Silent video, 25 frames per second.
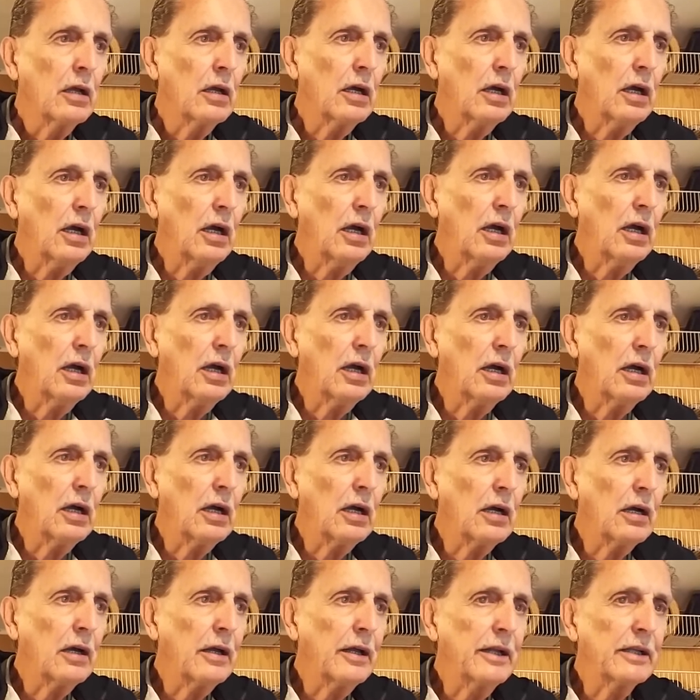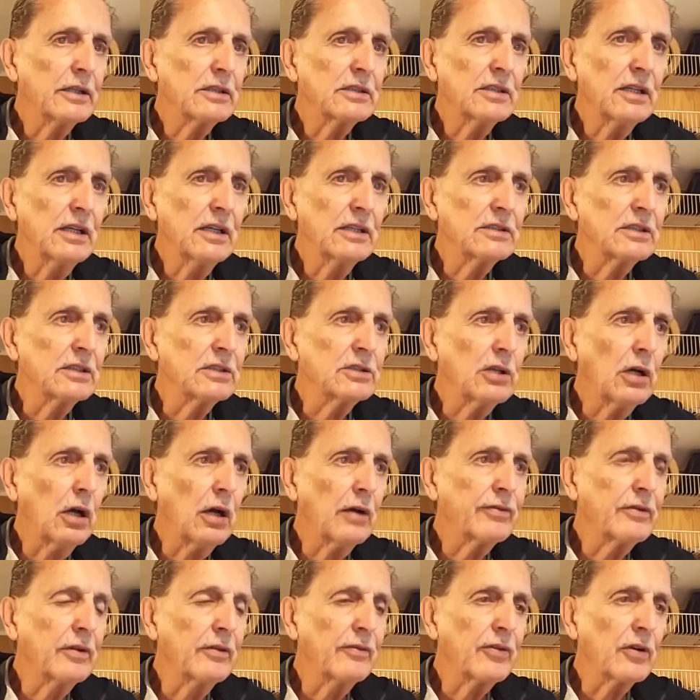Uh, it says it's
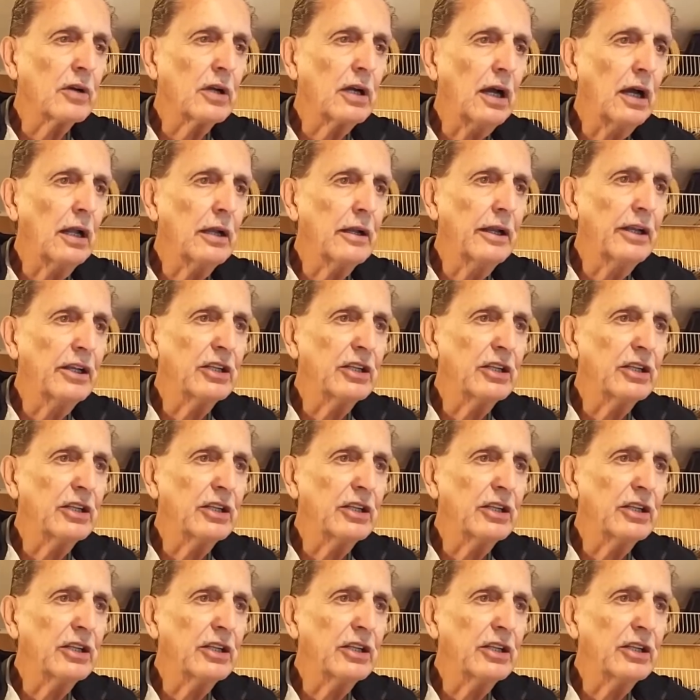often forgotten